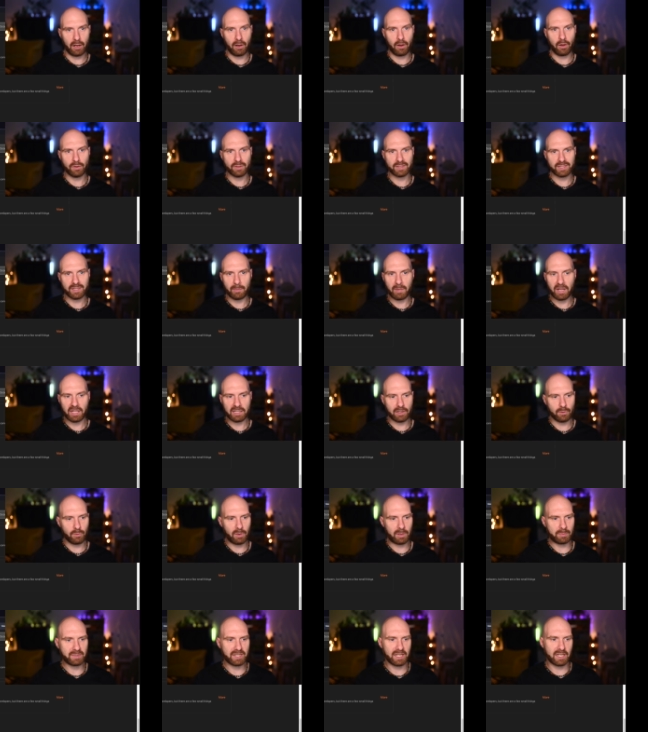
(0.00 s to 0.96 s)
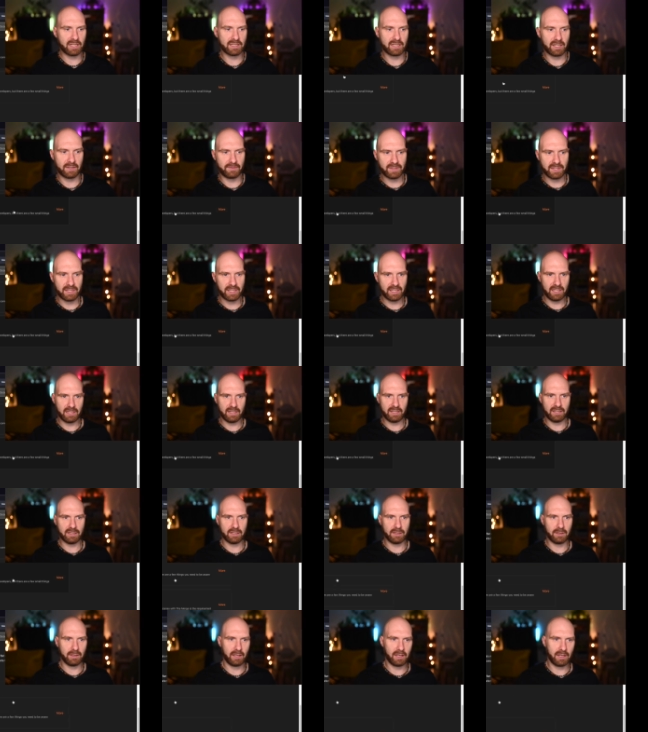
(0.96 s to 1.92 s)
On some other websites, I've
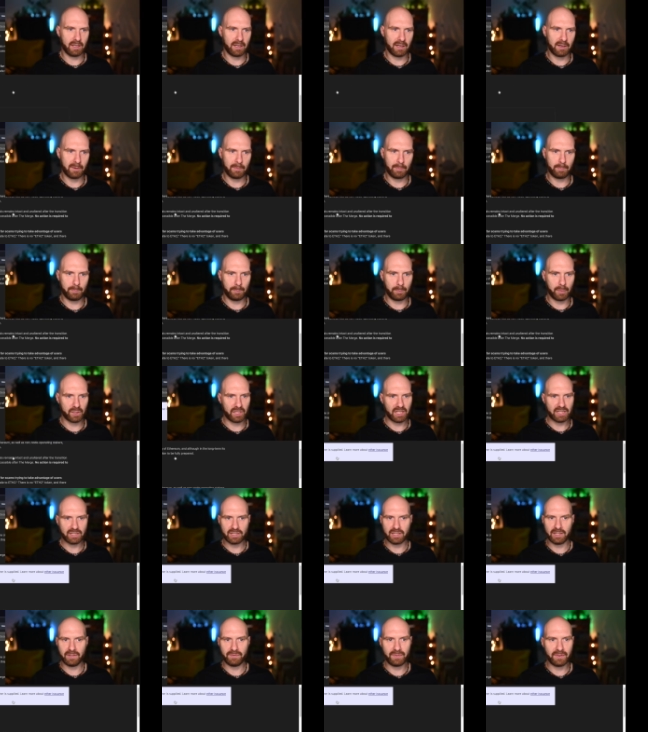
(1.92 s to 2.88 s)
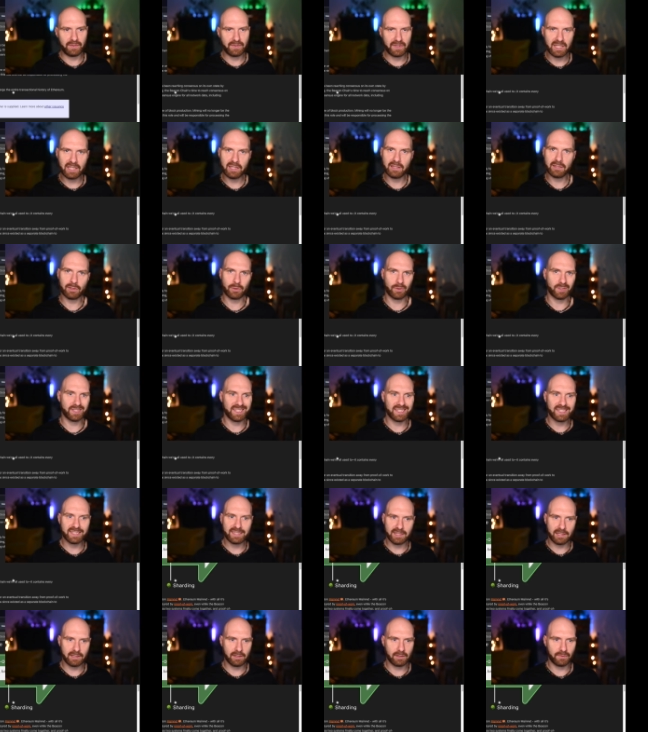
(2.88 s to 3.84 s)
seen potentially 15th or
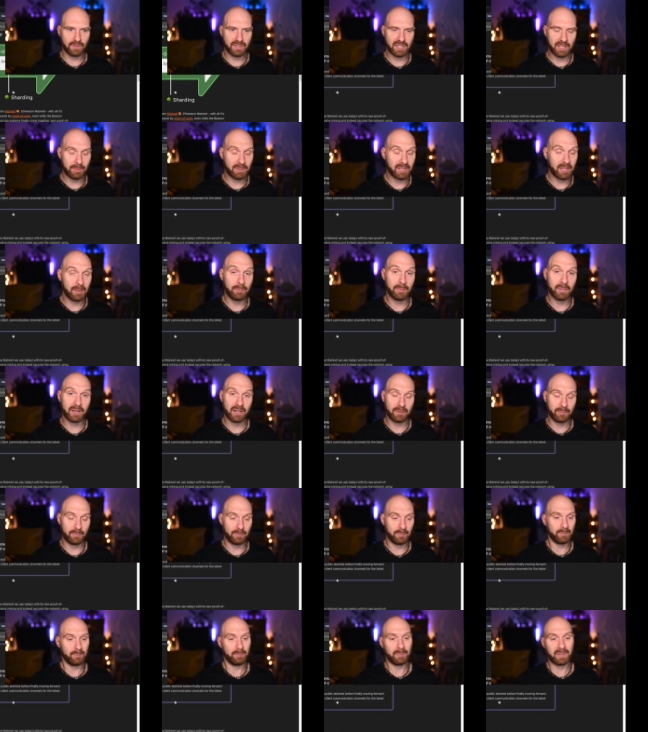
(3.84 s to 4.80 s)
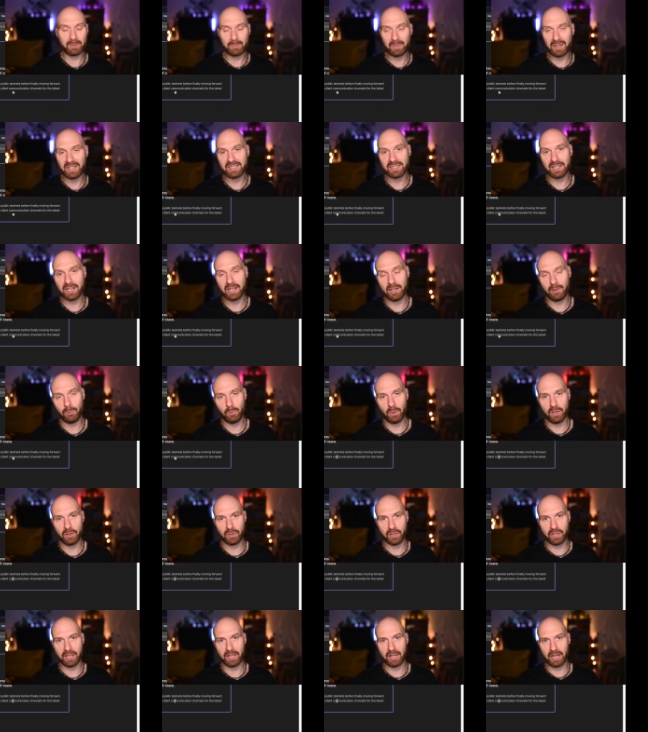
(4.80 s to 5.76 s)
16th of September, but basically we're
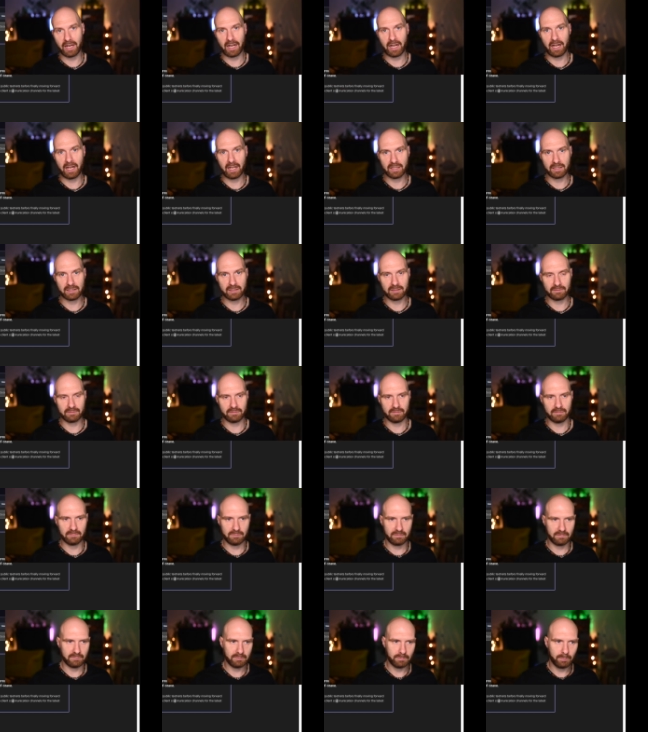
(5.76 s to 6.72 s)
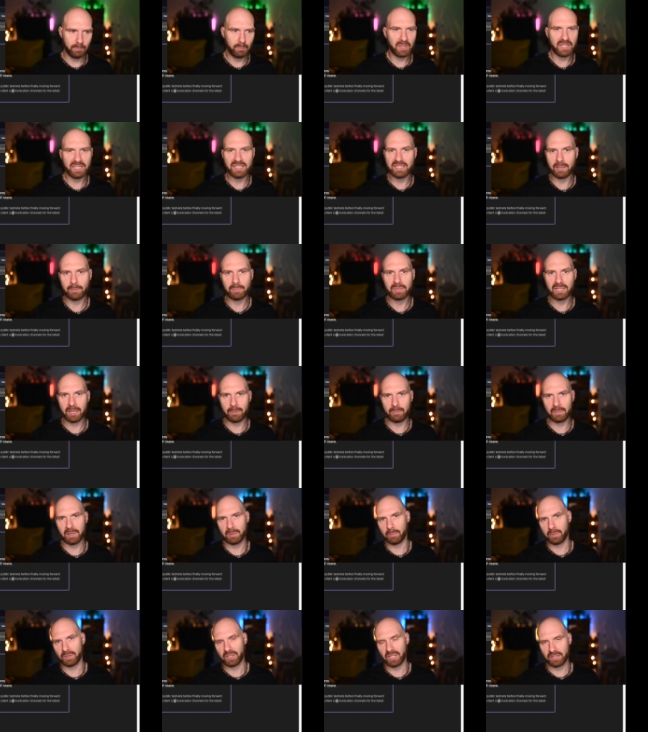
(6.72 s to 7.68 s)
looking at mid-September,
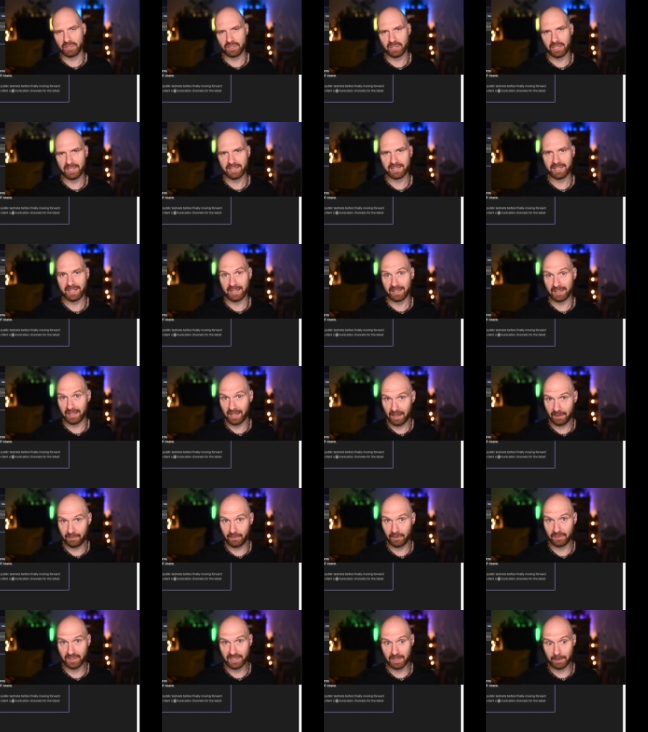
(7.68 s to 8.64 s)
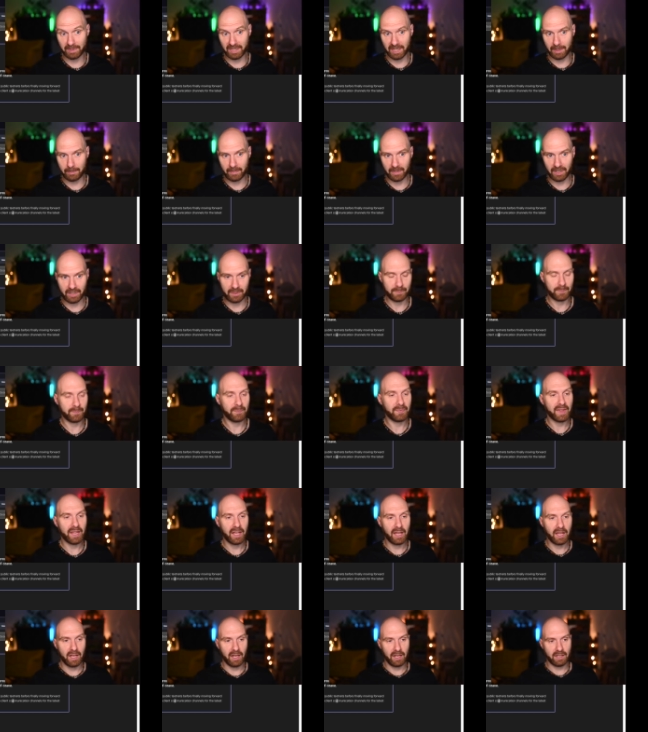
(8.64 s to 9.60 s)
potentially second half of September
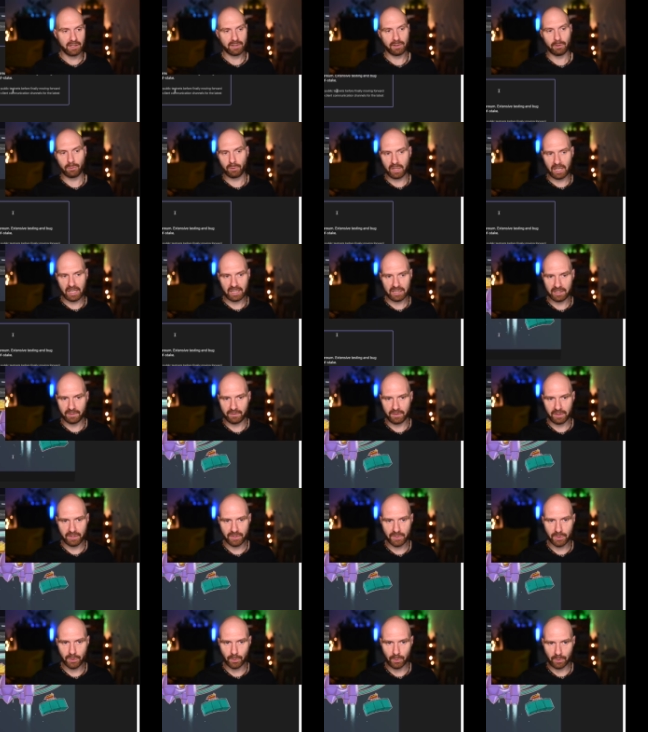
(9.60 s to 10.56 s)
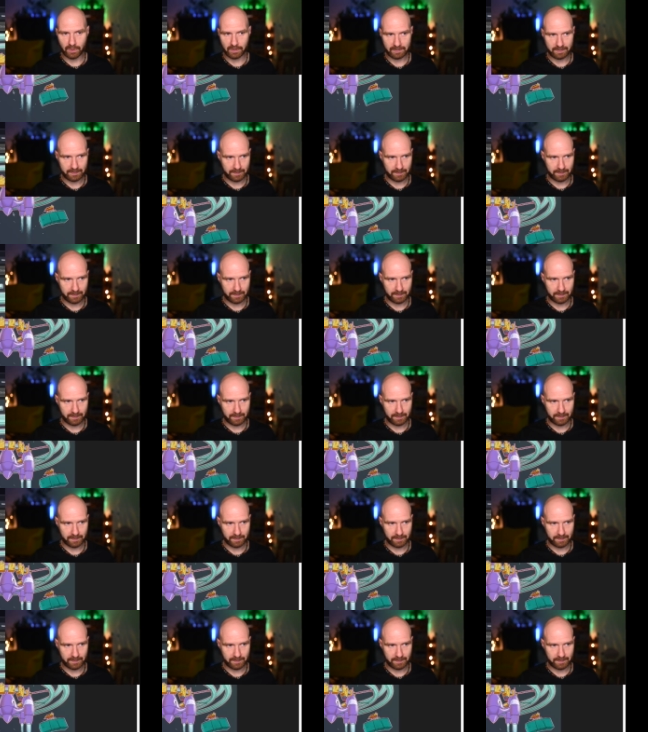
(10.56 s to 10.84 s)
so relatively soon.